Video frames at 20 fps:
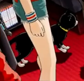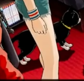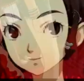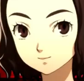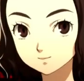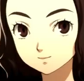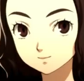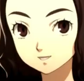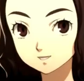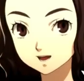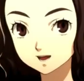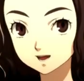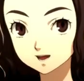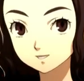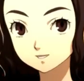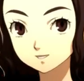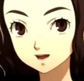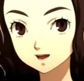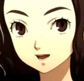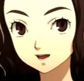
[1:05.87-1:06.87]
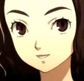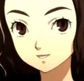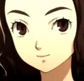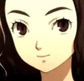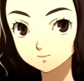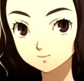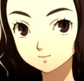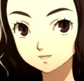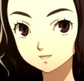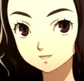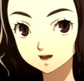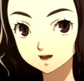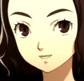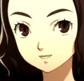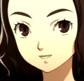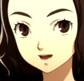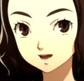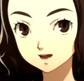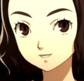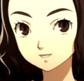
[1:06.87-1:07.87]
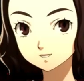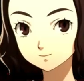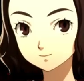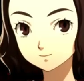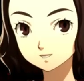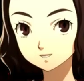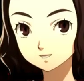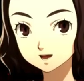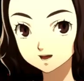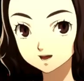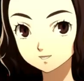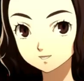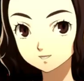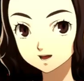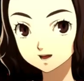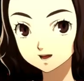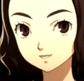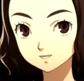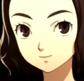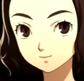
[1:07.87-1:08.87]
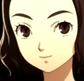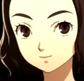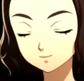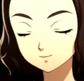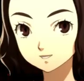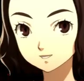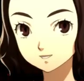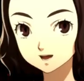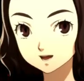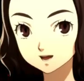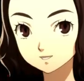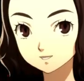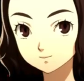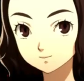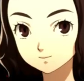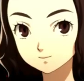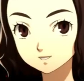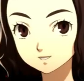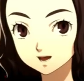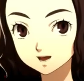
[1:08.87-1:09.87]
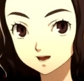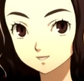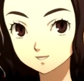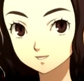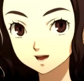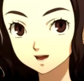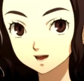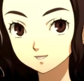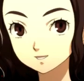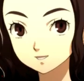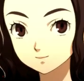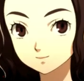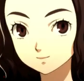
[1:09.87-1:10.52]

It's a live stream that's sort of all about the Phantom Thieves.